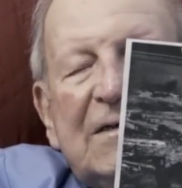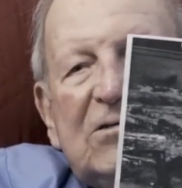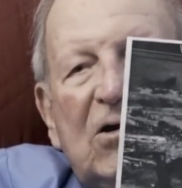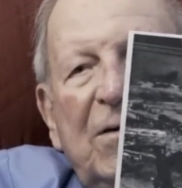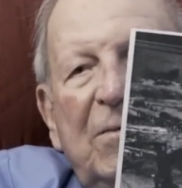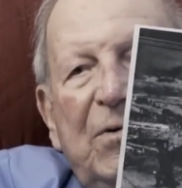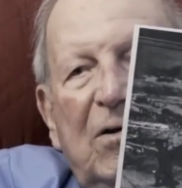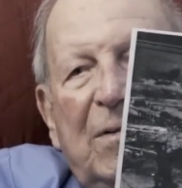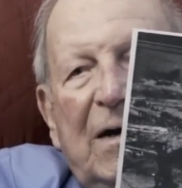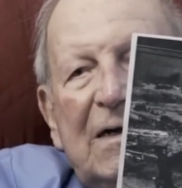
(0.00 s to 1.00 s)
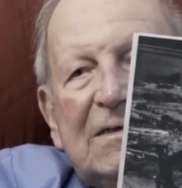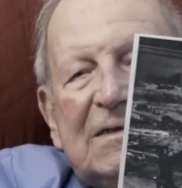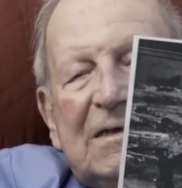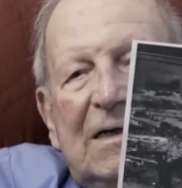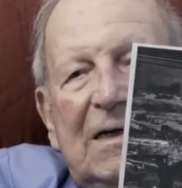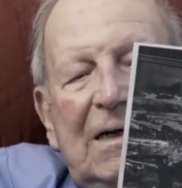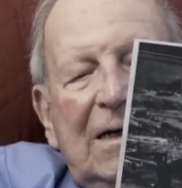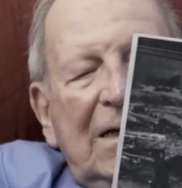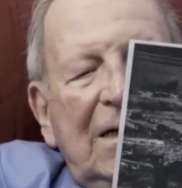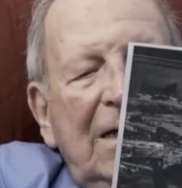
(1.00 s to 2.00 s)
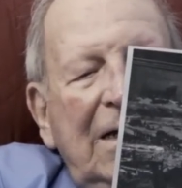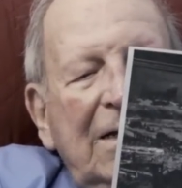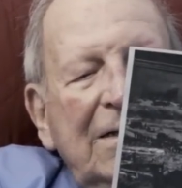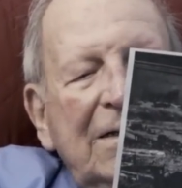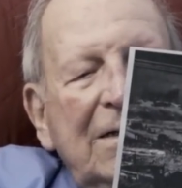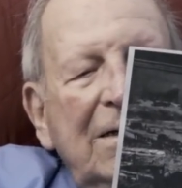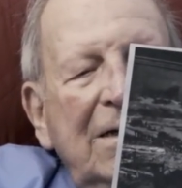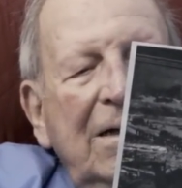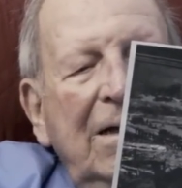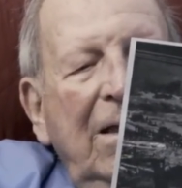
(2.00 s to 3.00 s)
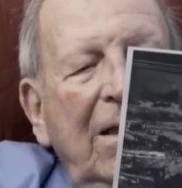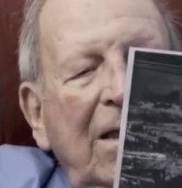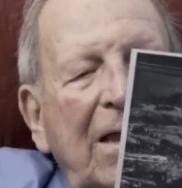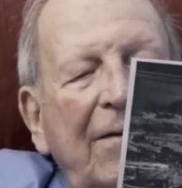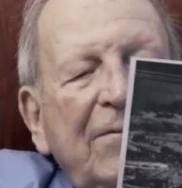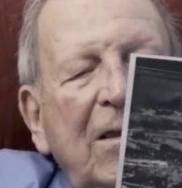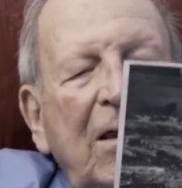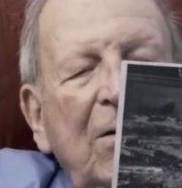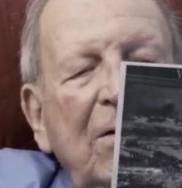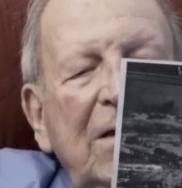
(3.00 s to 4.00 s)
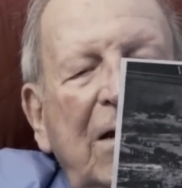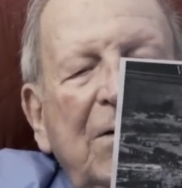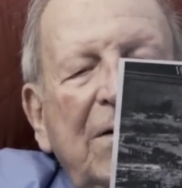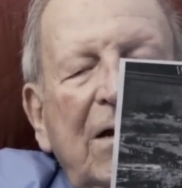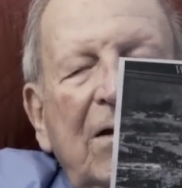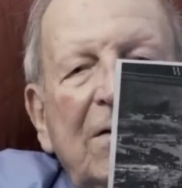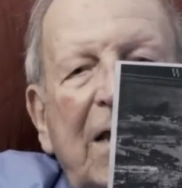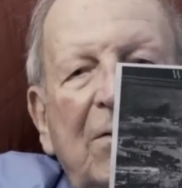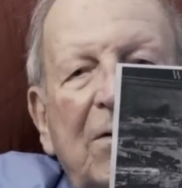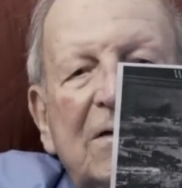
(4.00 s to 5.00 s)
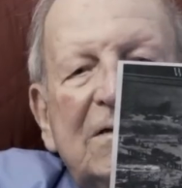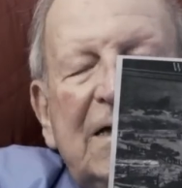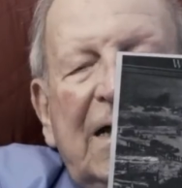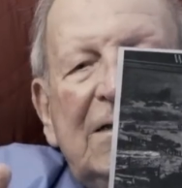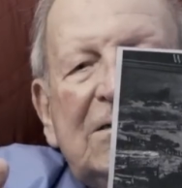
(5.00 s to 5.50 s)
the German pillbox. And after they were there, they were assigned